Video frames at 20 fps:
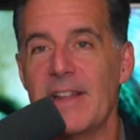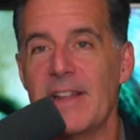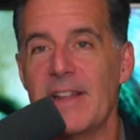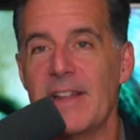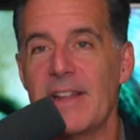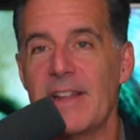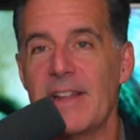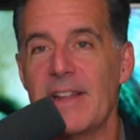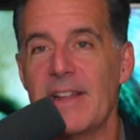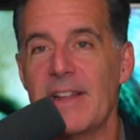
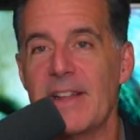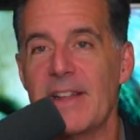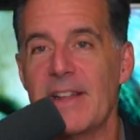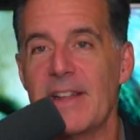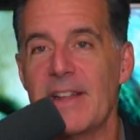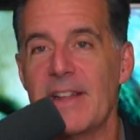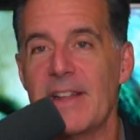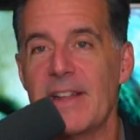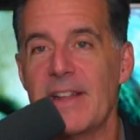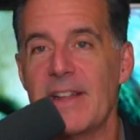eight
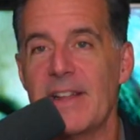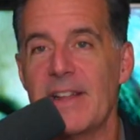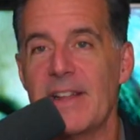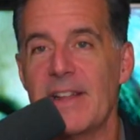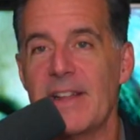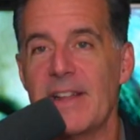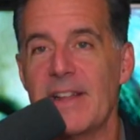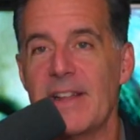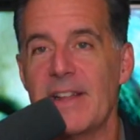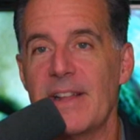out of 10 will
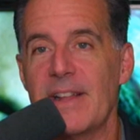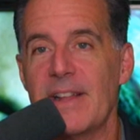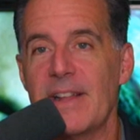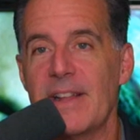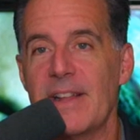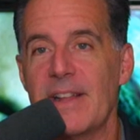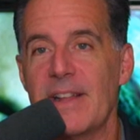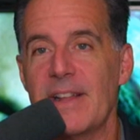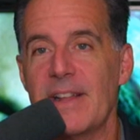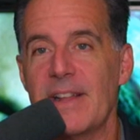stick
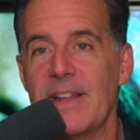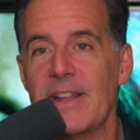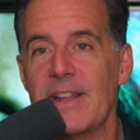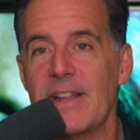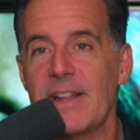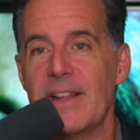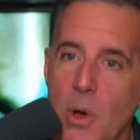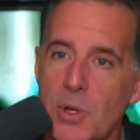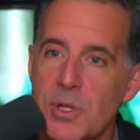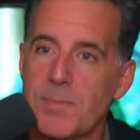because
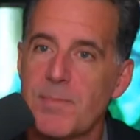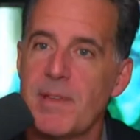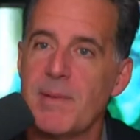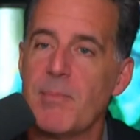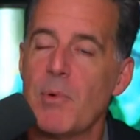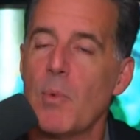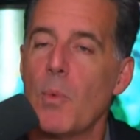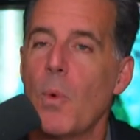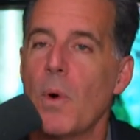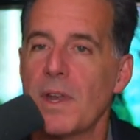most
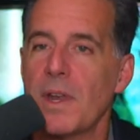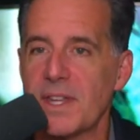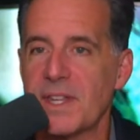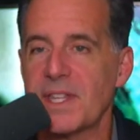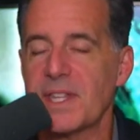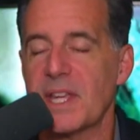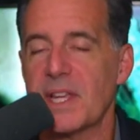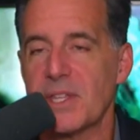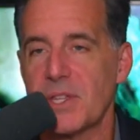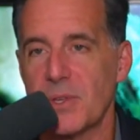people want to
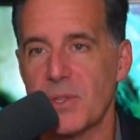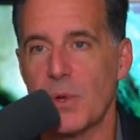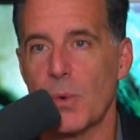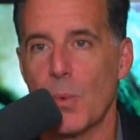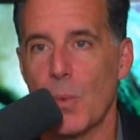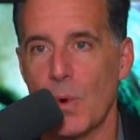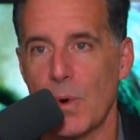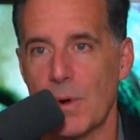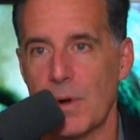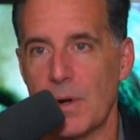stick to their
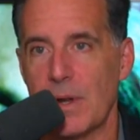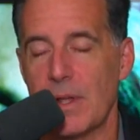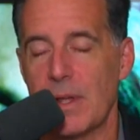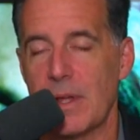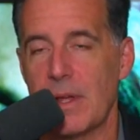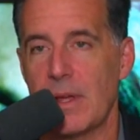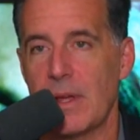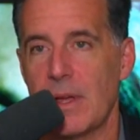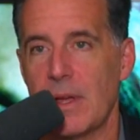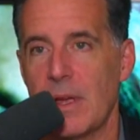word.
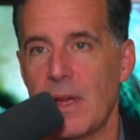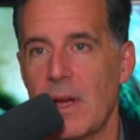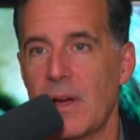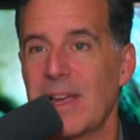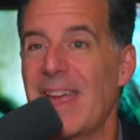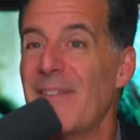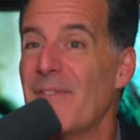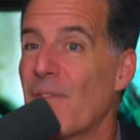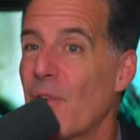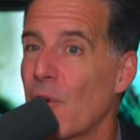
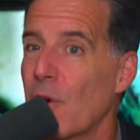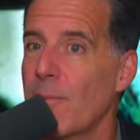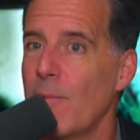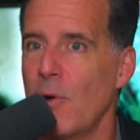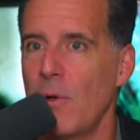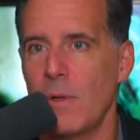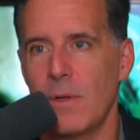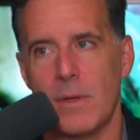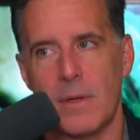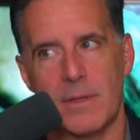Okay,
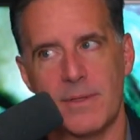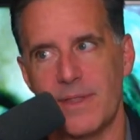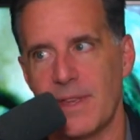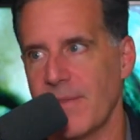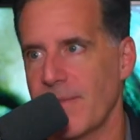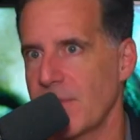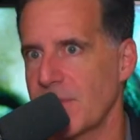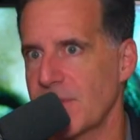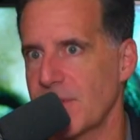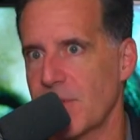verbal,
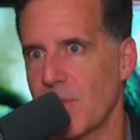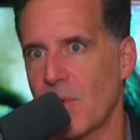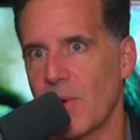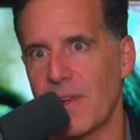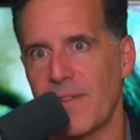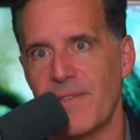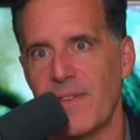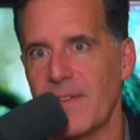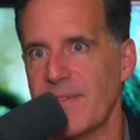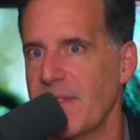different story,
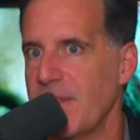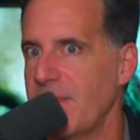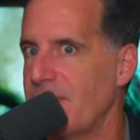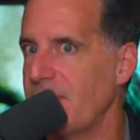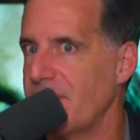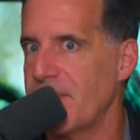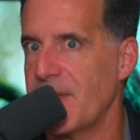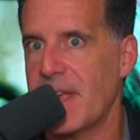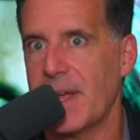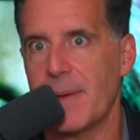50
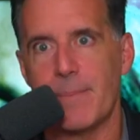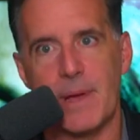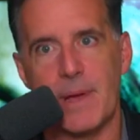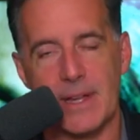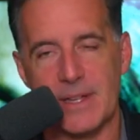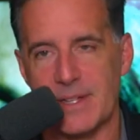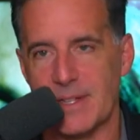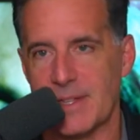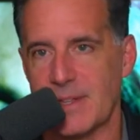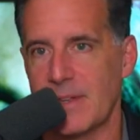50 at
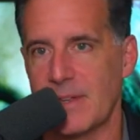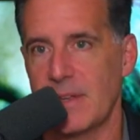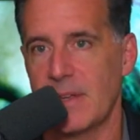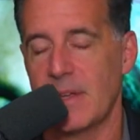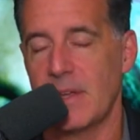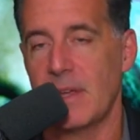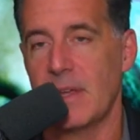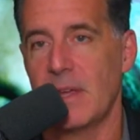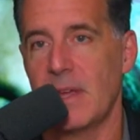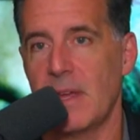best.
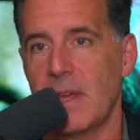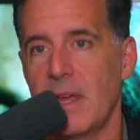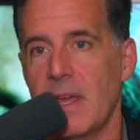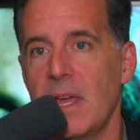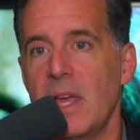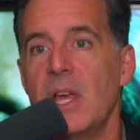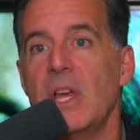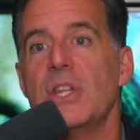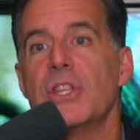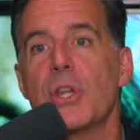
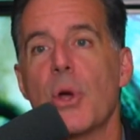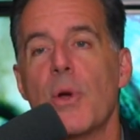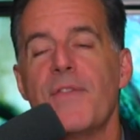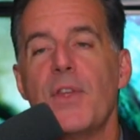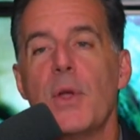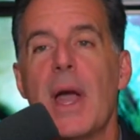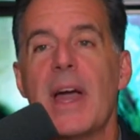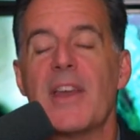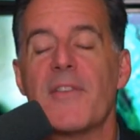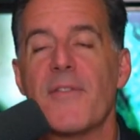So if yeah.
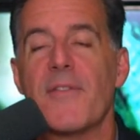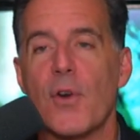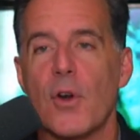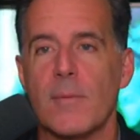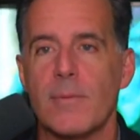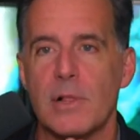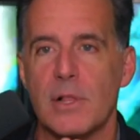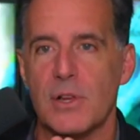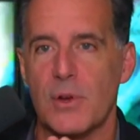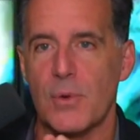you had a
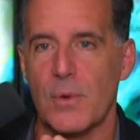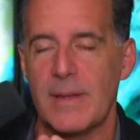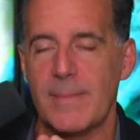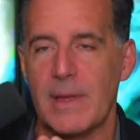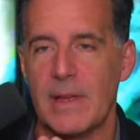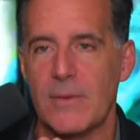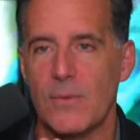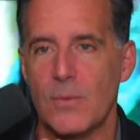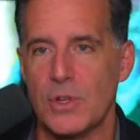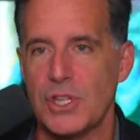verbal
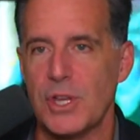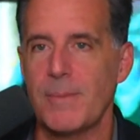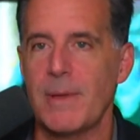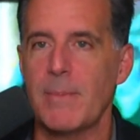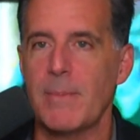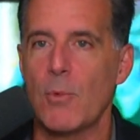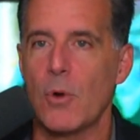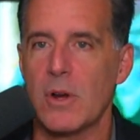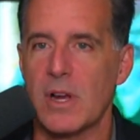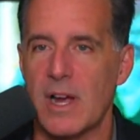agreement, would you be
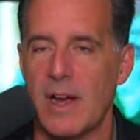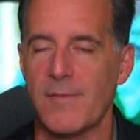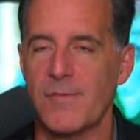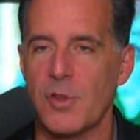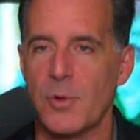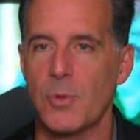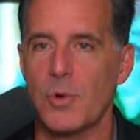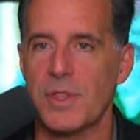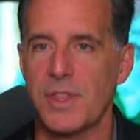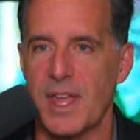more
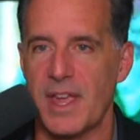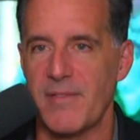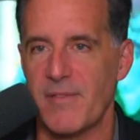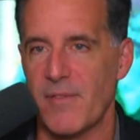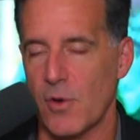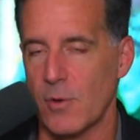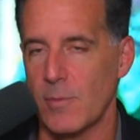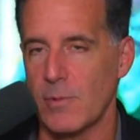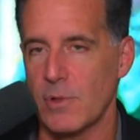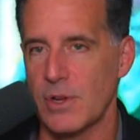comfortable with a
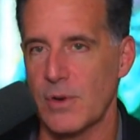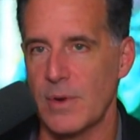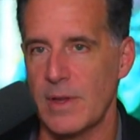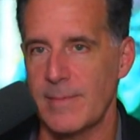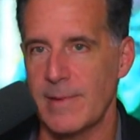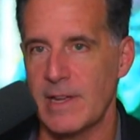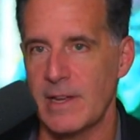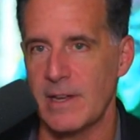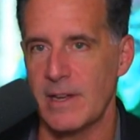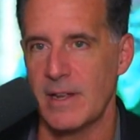verbal
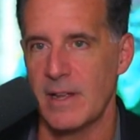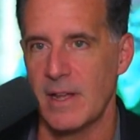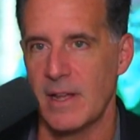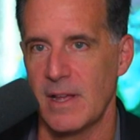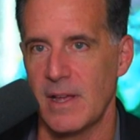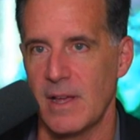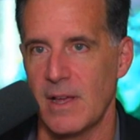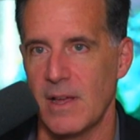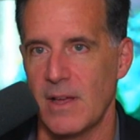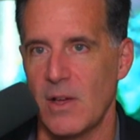agreement
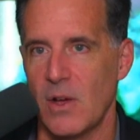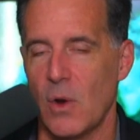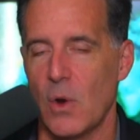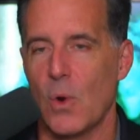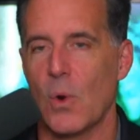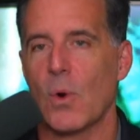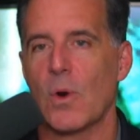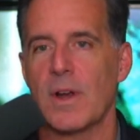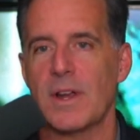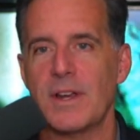
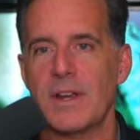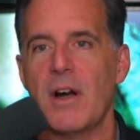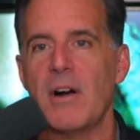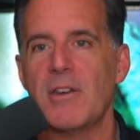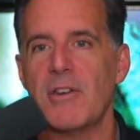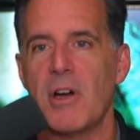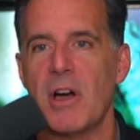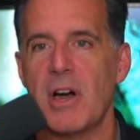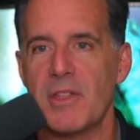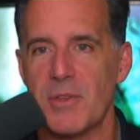or an
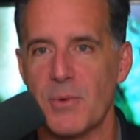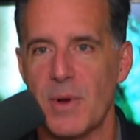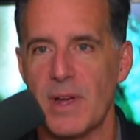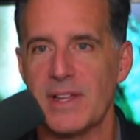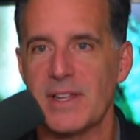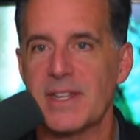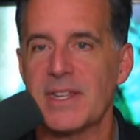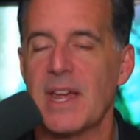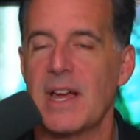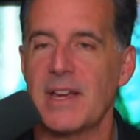
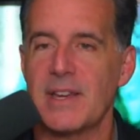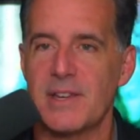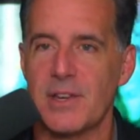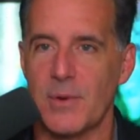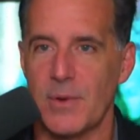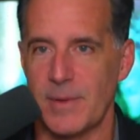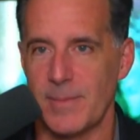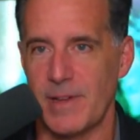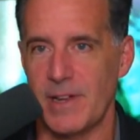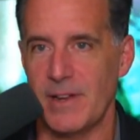unauthorized signed
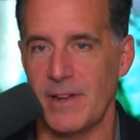agreement?